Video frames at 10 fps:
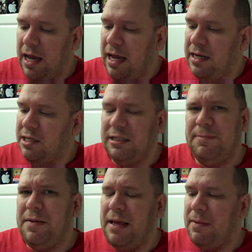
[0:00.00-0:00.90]
And to
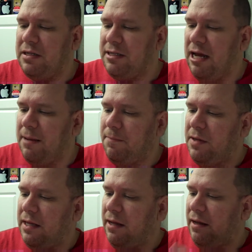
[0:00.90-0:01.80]
spend that much time,
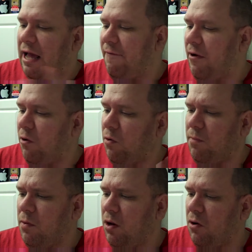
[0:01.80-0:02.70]
get half hour or
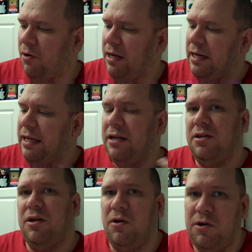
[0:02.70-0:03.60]
longer getting
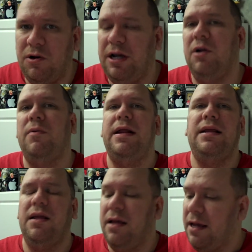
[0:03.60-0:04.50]
into all your gear
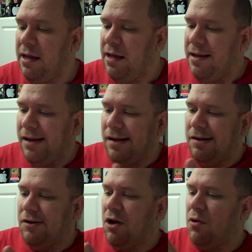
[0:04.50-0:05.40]
ready
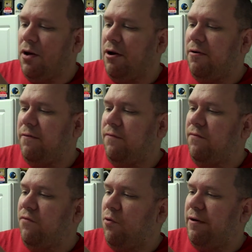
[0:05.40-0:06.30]
to go to
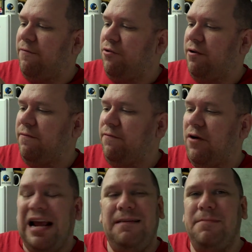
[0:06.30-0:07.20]
140 foot
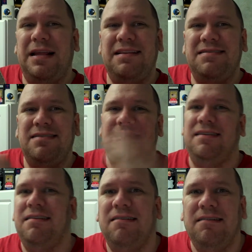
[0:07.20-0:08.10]
for eight minutes.
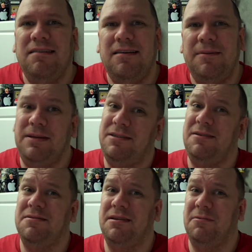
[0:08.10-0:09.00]
I mean,
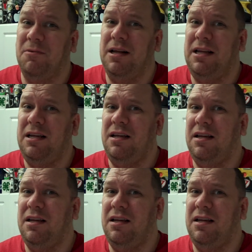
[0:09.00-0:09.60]
seriously, really?